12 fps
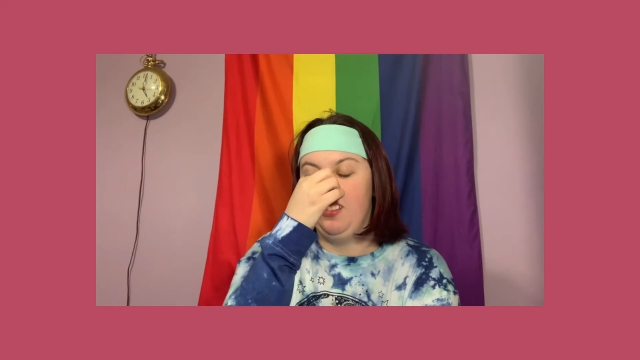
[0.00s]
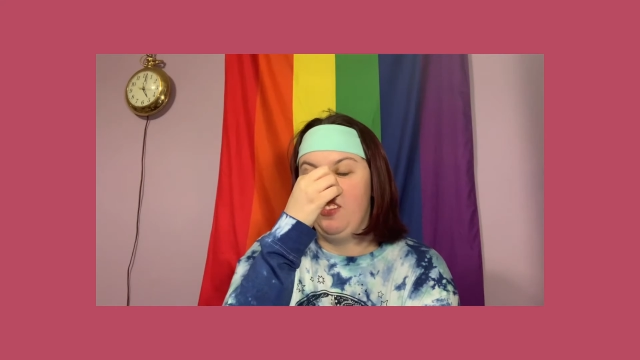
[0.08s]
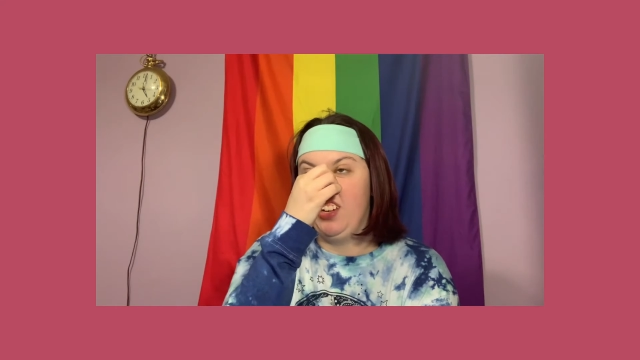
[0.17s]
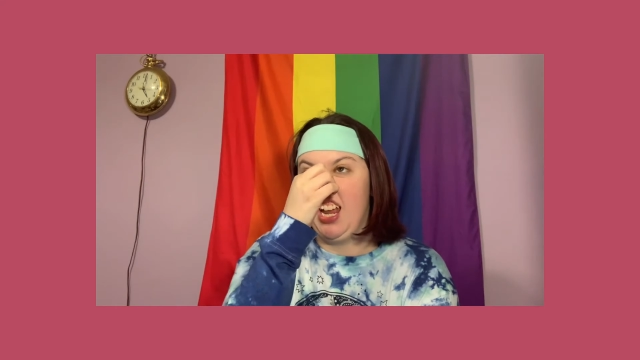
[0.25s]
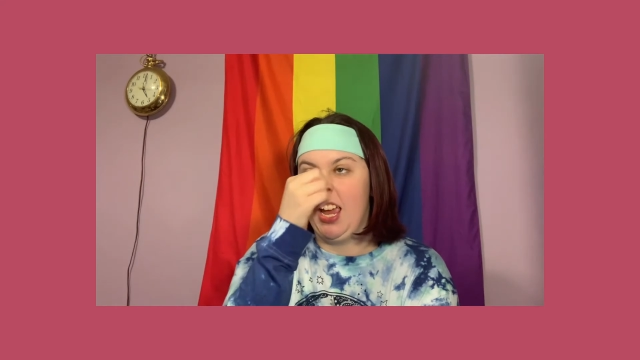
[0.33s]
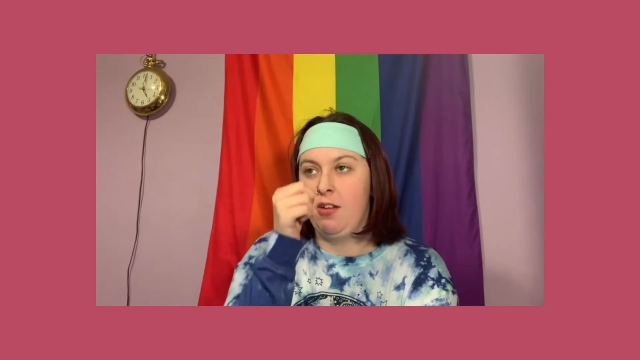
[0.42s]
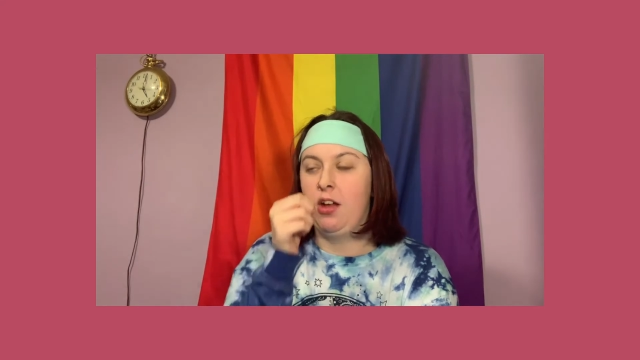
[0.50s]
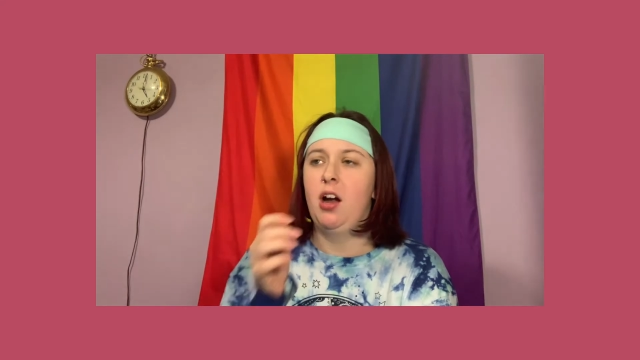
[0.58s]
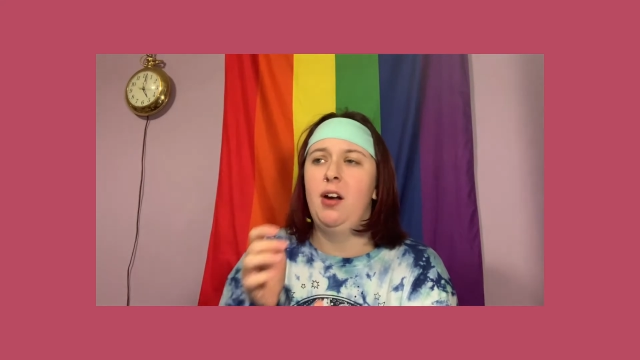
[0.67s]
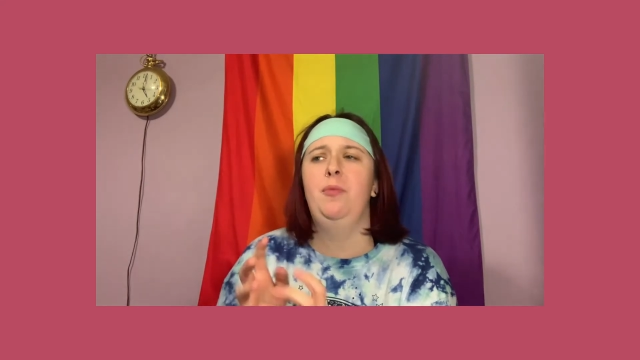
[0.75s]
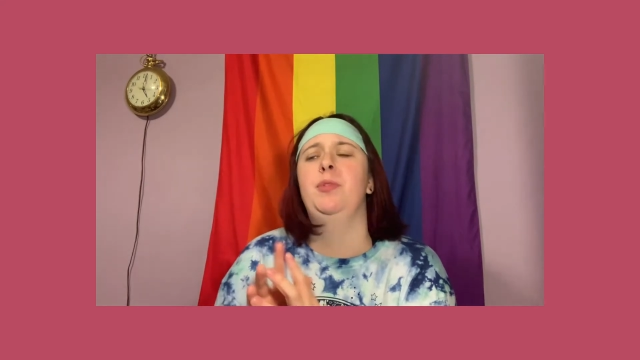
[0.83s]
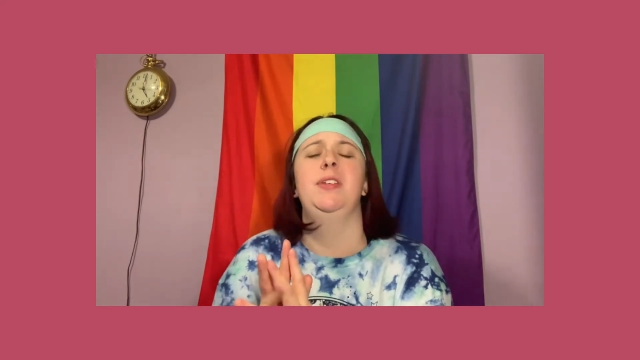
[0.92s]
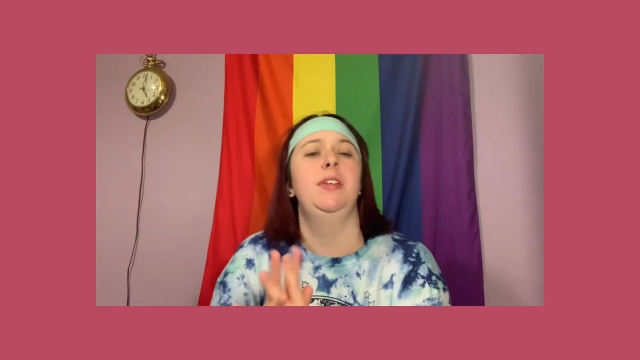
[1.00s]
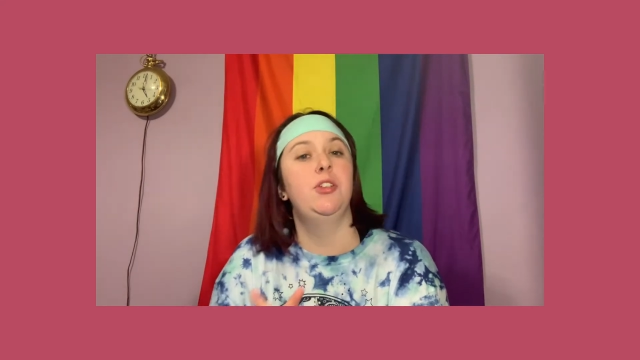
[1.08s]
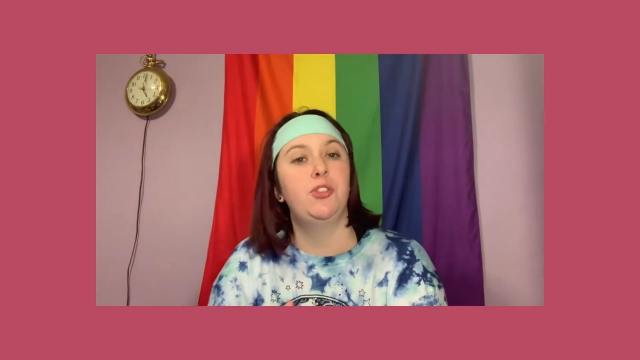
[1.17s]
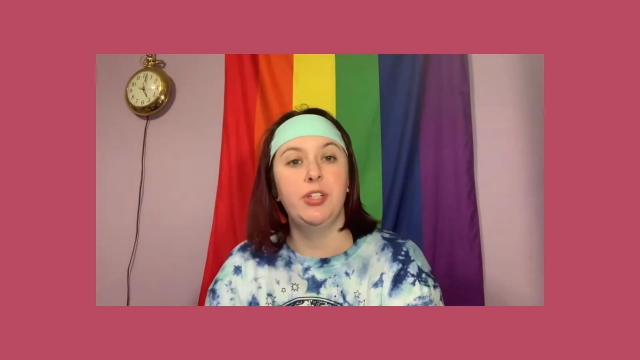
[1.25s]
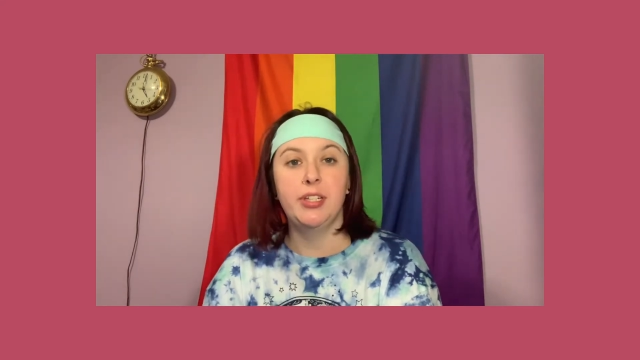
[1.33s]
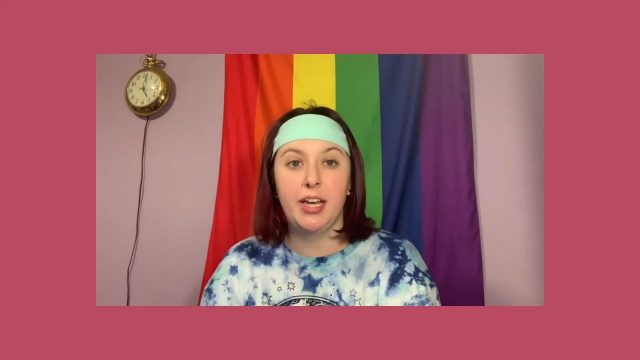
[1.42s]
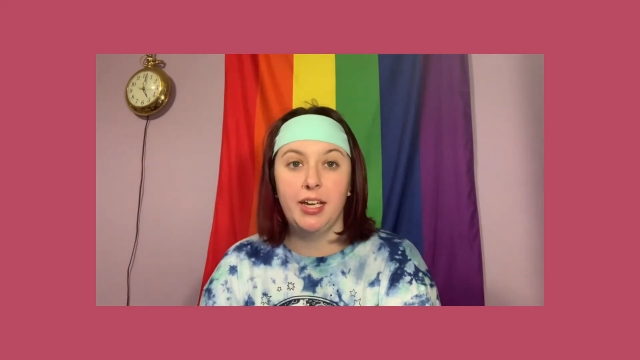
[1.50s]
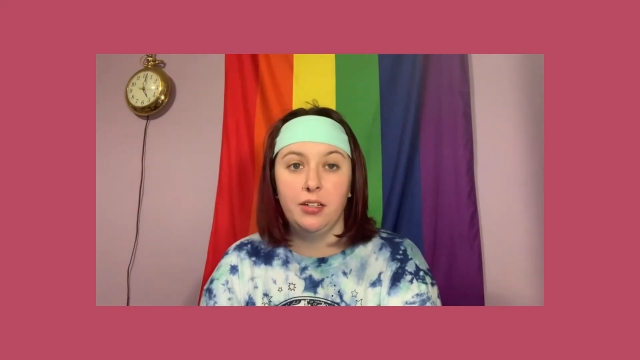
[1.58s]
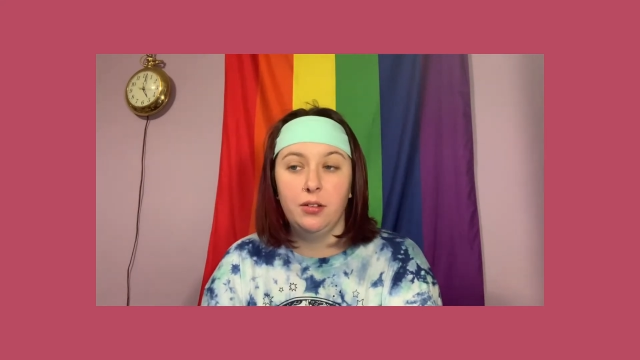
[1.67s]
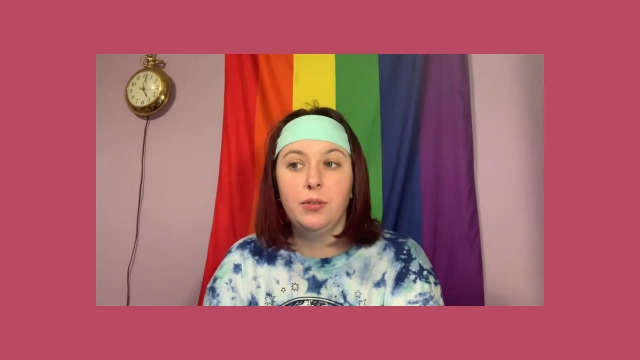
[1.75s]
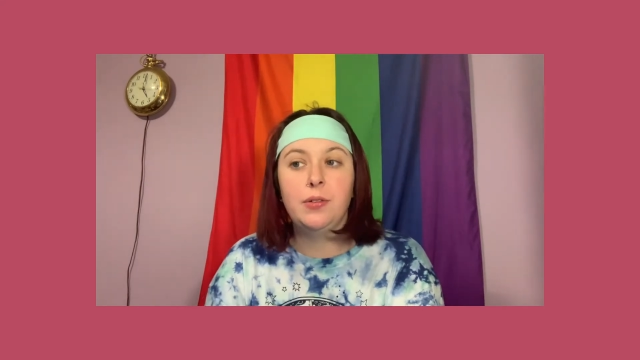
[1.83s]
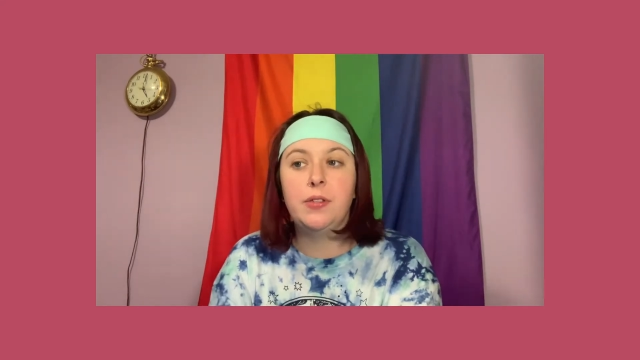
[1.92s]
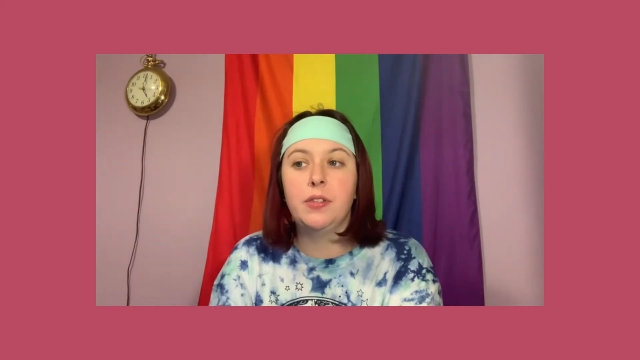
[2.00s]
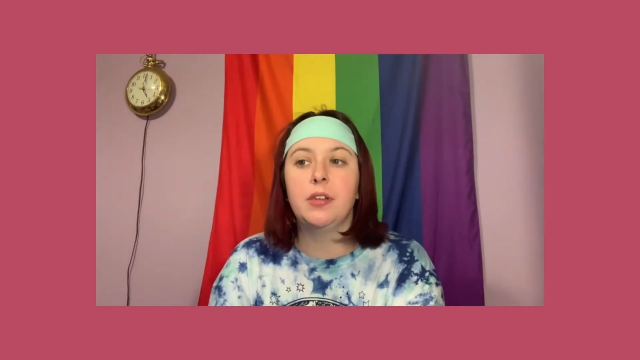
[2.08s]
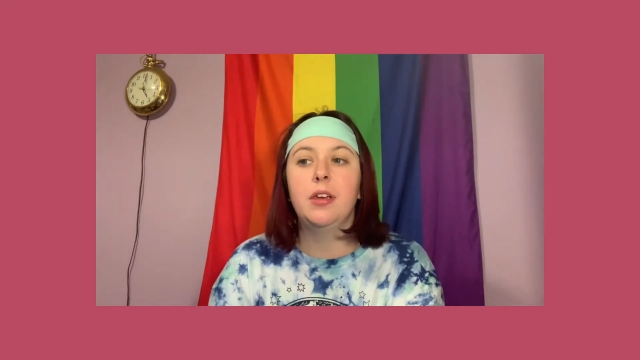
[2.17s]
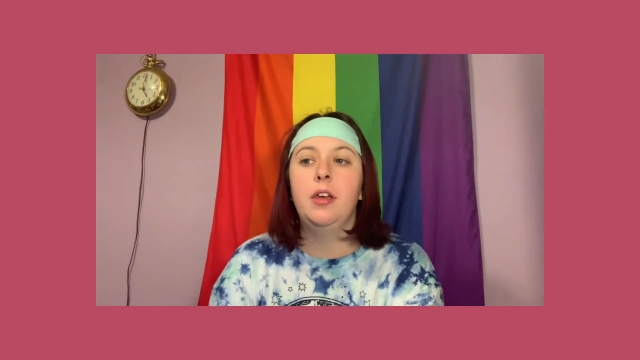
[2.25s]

when I was initially diagnosed.